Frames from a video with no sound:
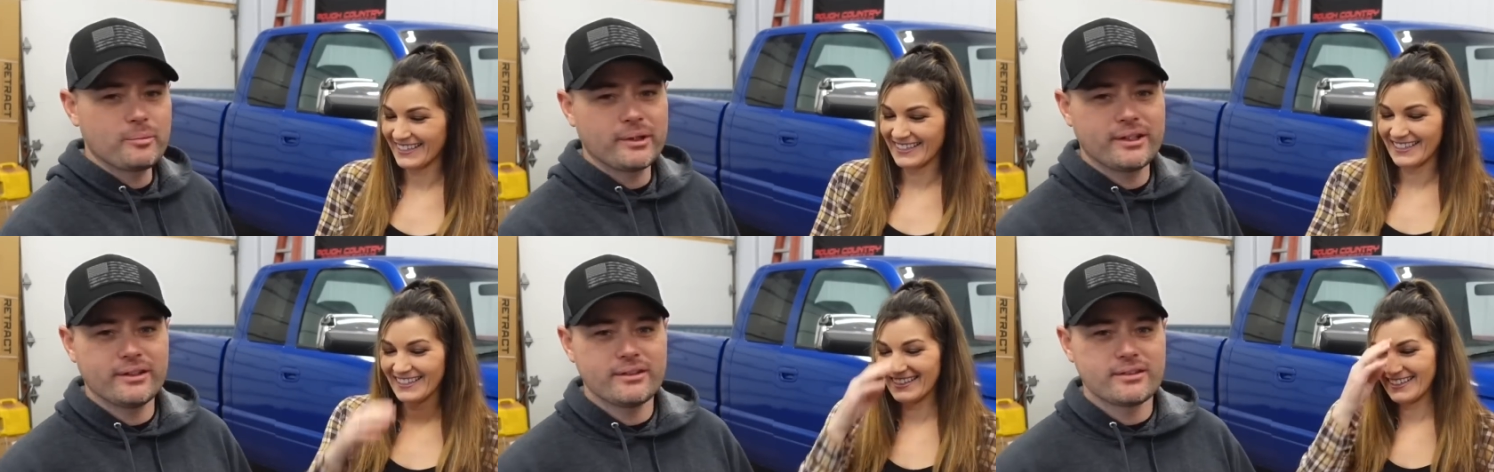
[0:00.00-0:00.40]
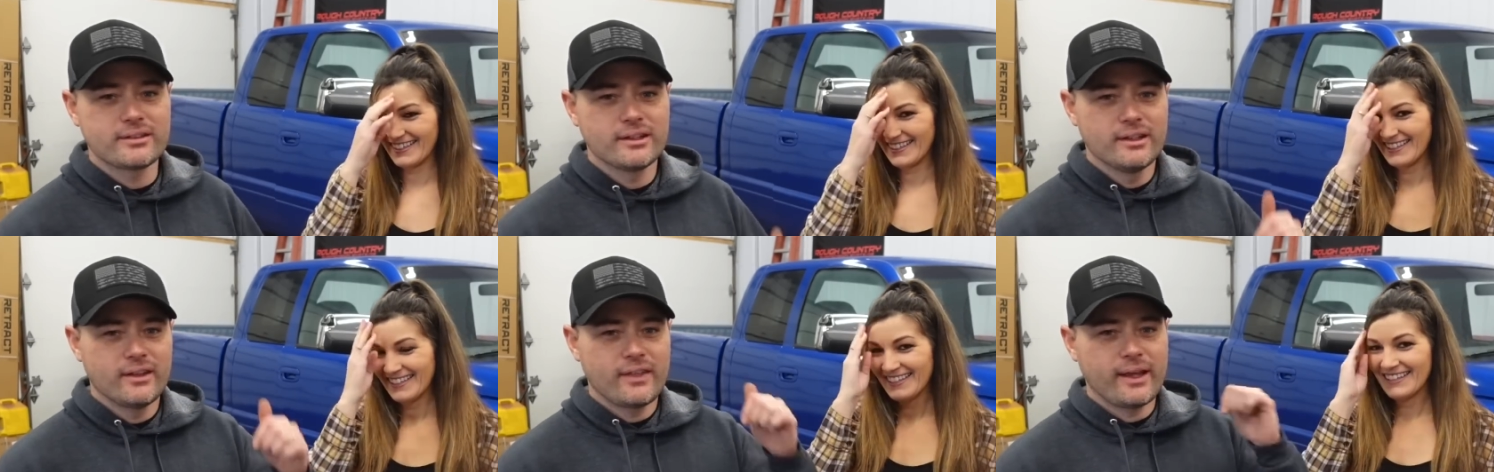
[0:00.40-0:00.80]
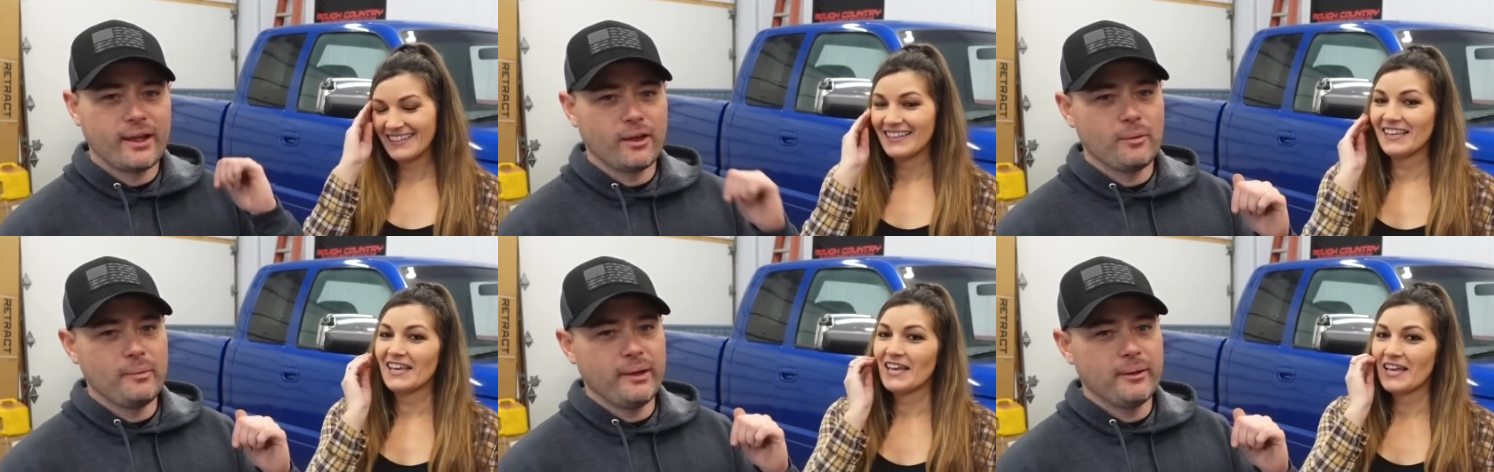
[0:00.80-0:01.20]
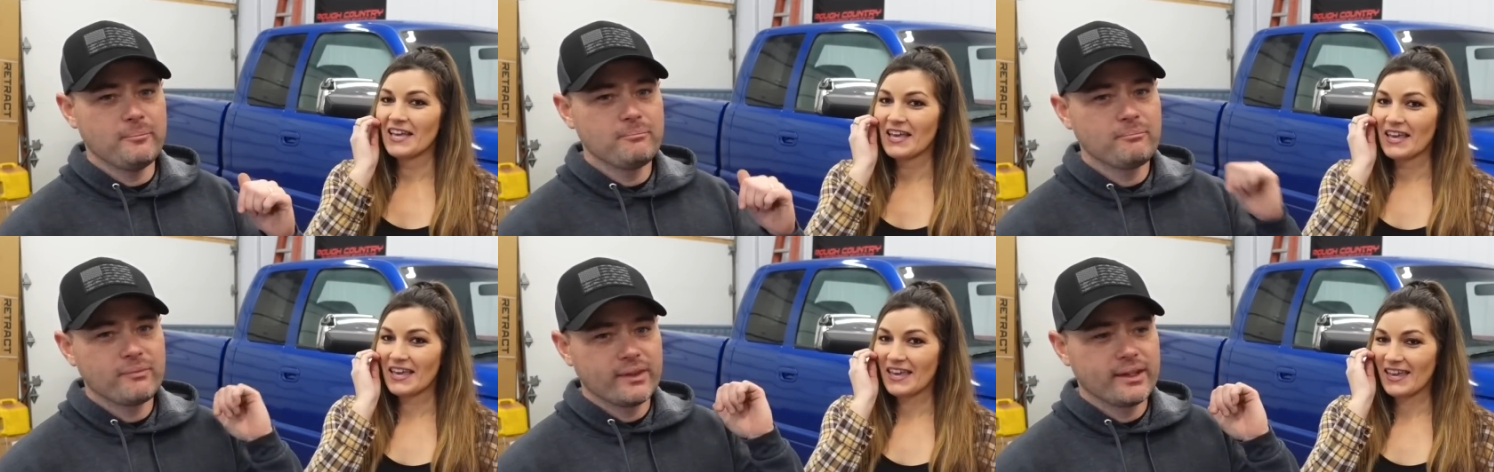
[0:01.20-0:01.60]
Speaker 1: because the L M
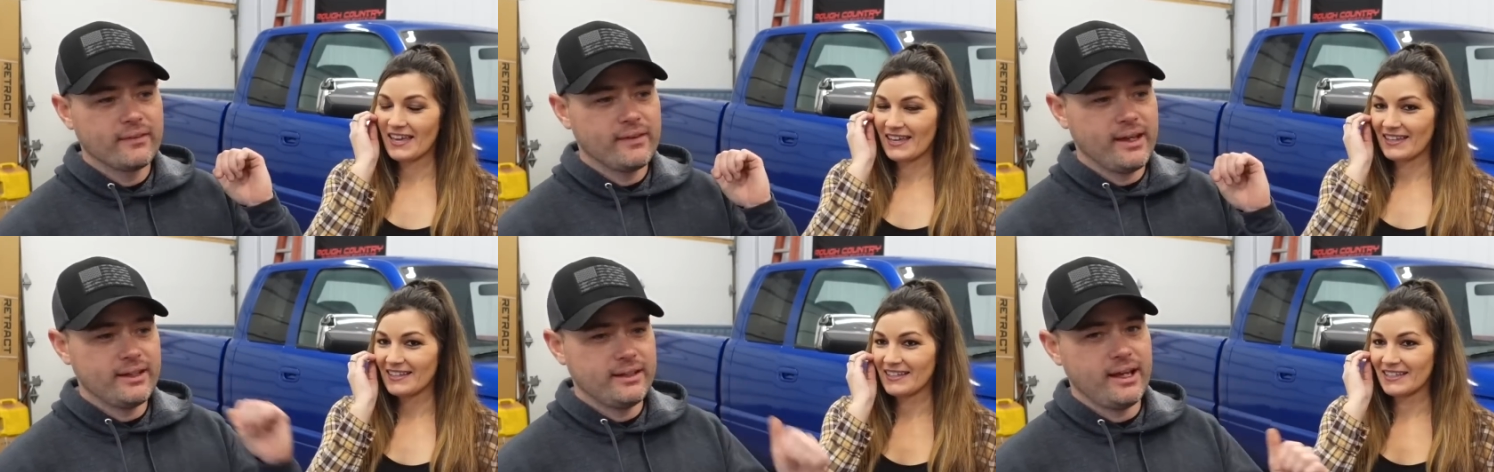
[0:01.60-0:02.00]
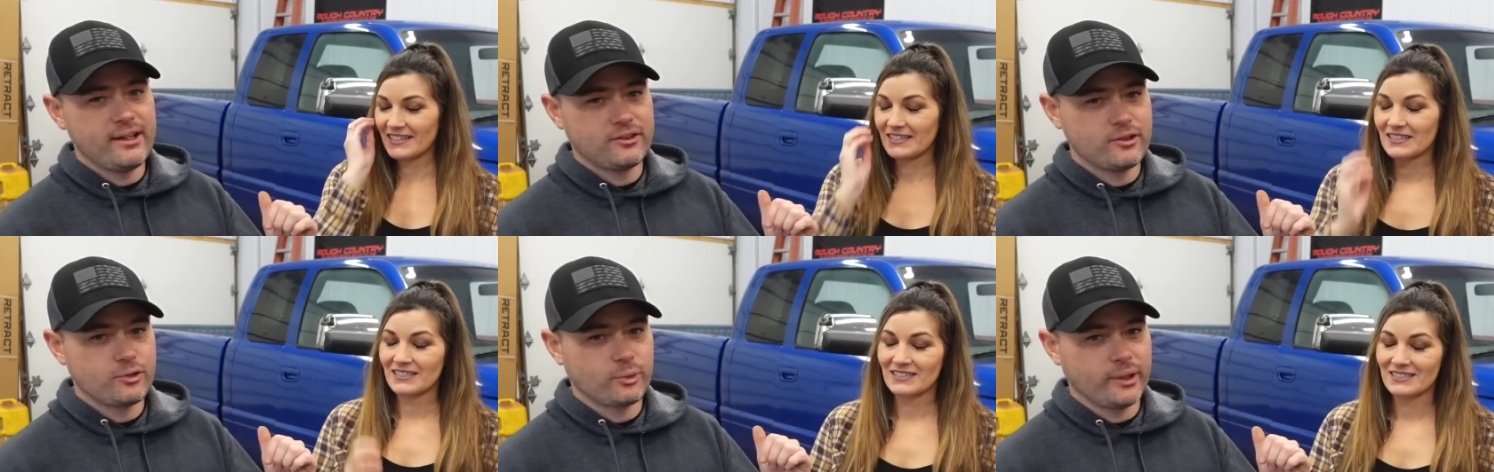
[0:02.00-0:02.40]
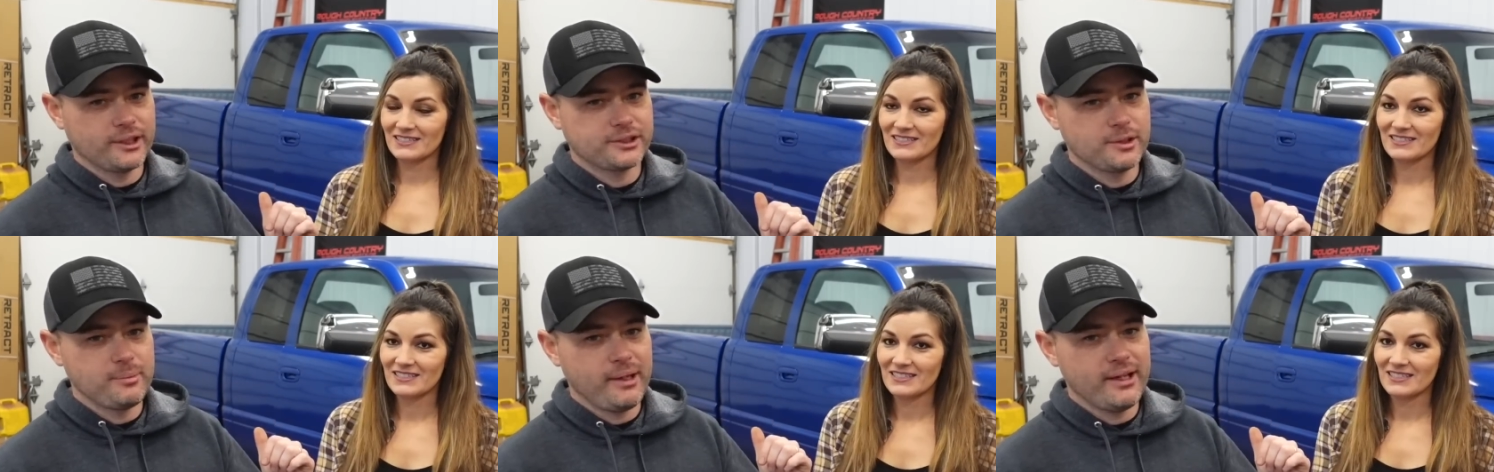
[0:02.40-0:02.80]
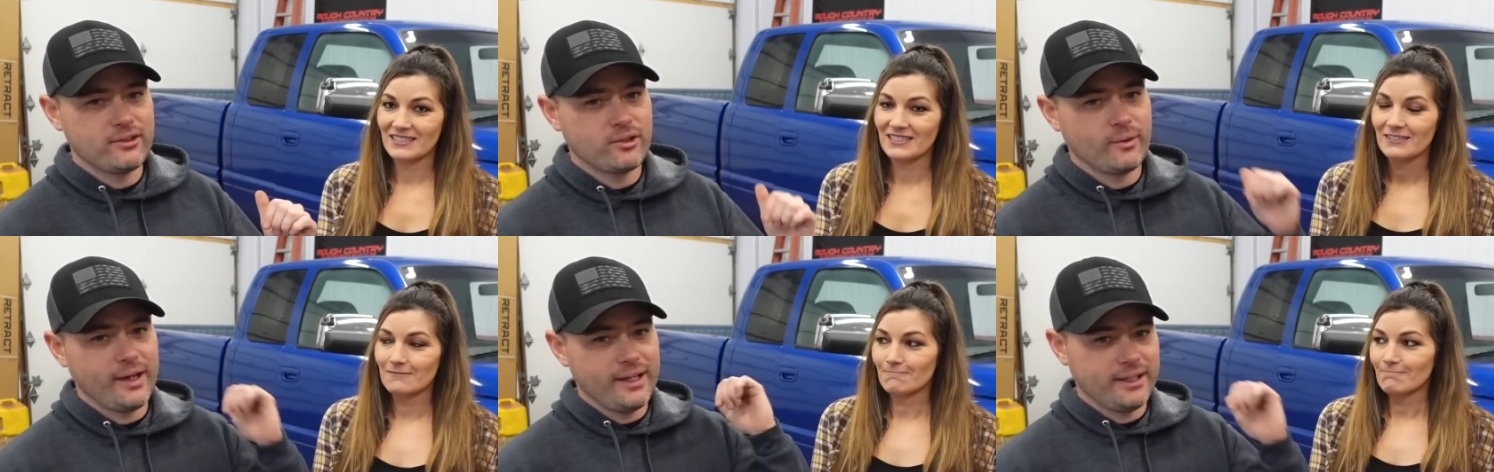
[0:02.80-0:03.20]
M, yeah. the head gaskets were actually bad,
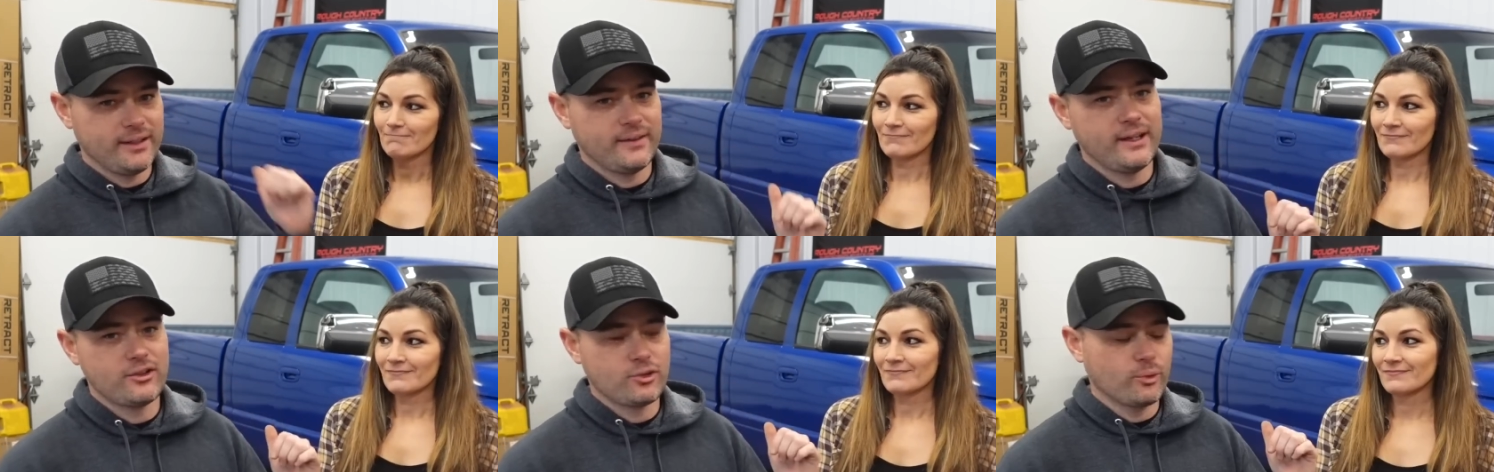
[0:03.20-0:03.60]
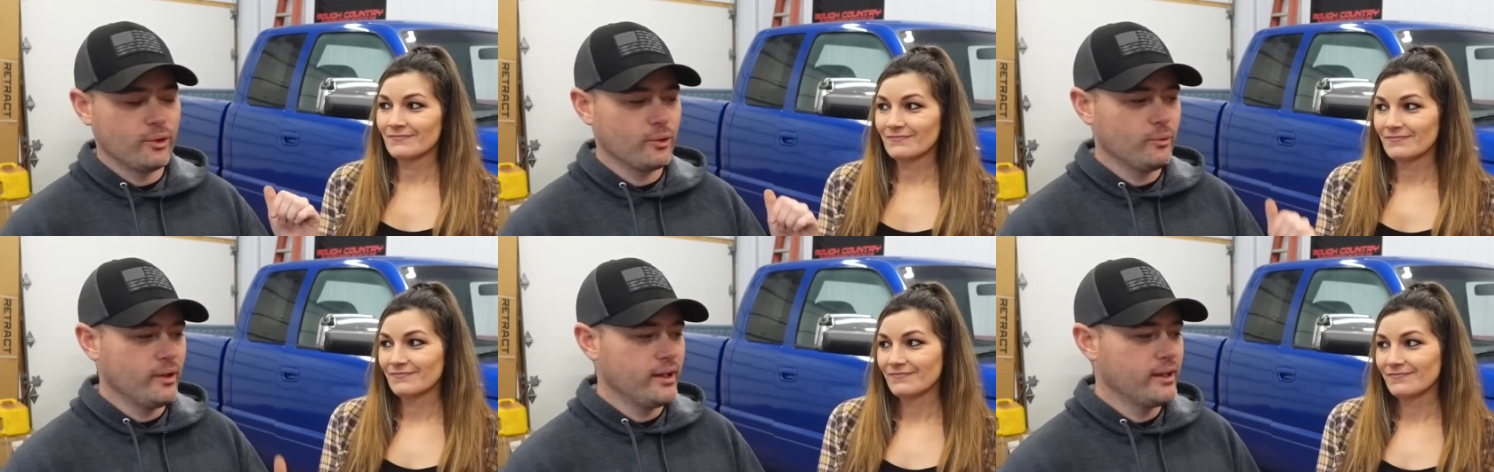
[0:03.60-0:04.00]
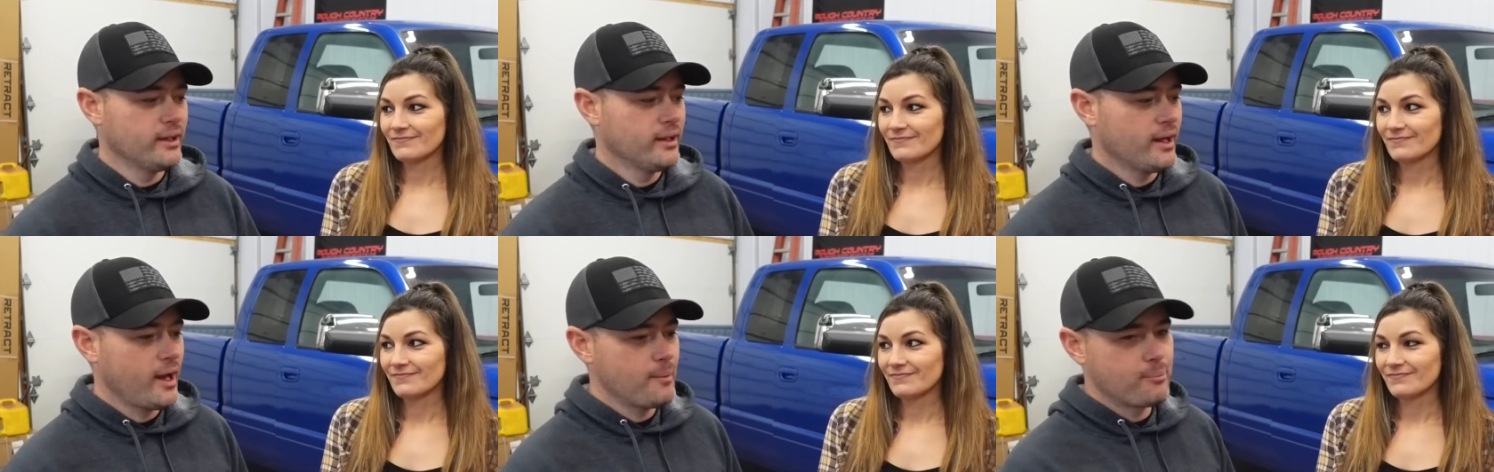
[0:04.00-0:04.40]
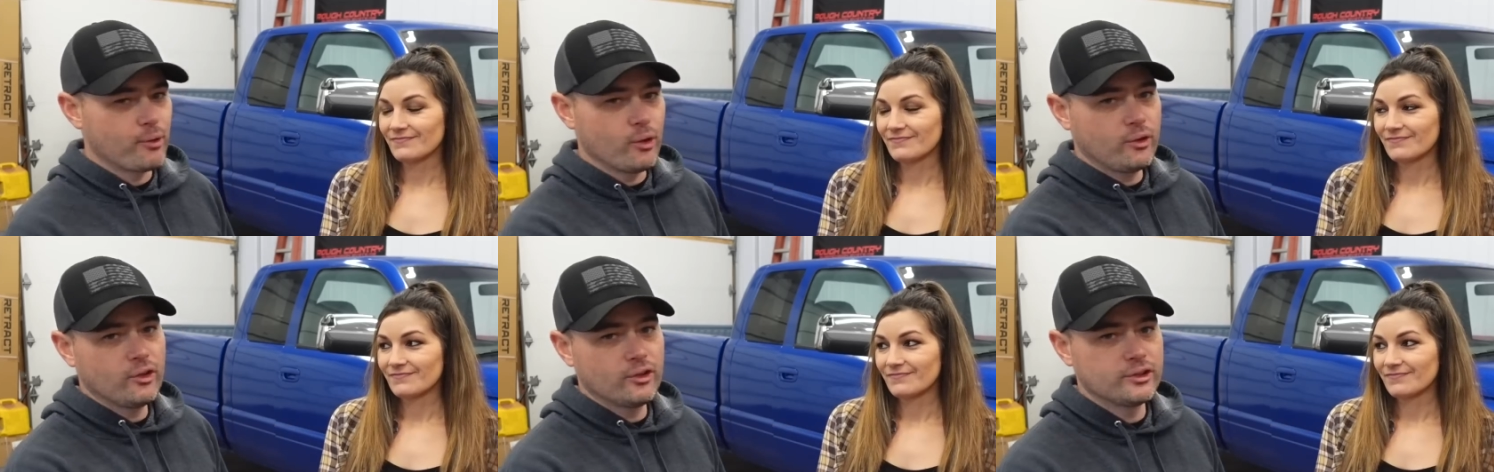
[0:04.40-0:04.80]
so I had to get that squared away. I
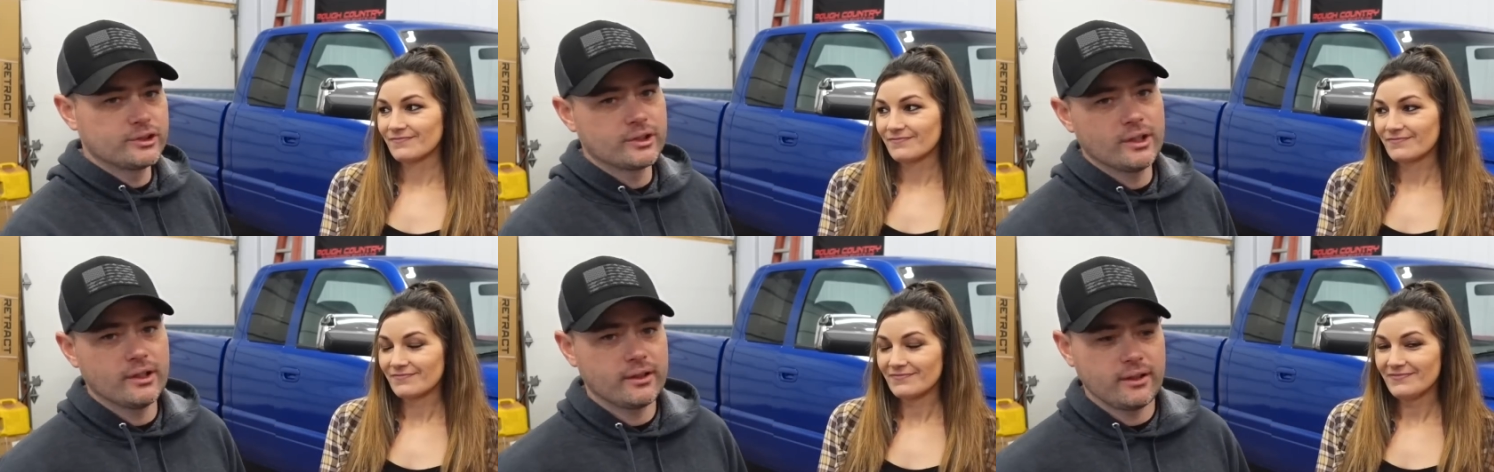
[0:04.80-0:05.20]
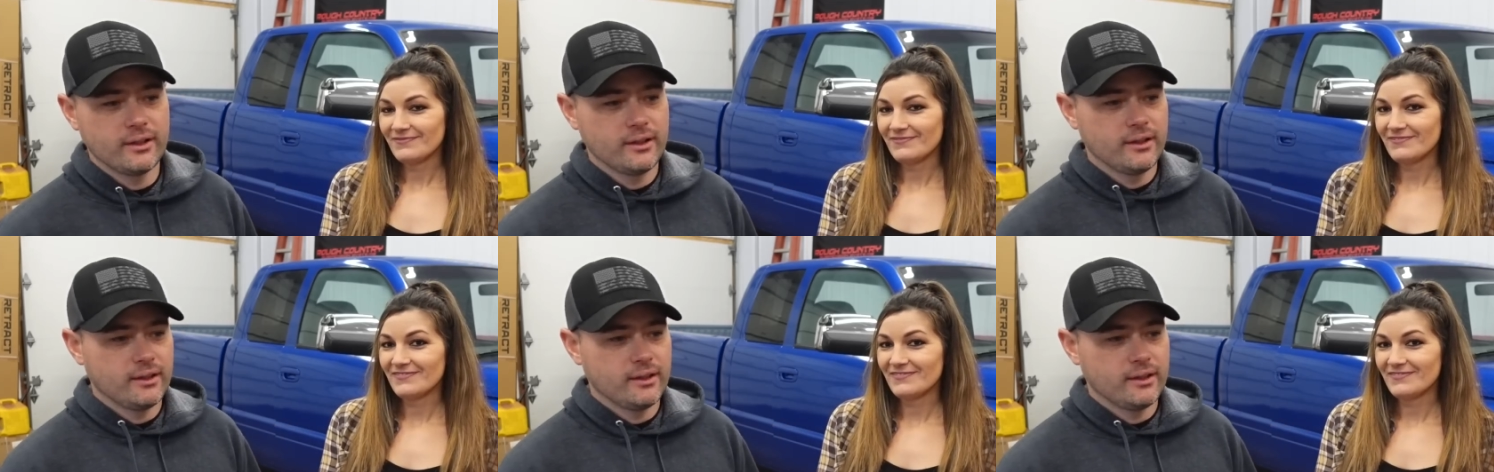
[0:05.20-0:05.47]
broke her truck.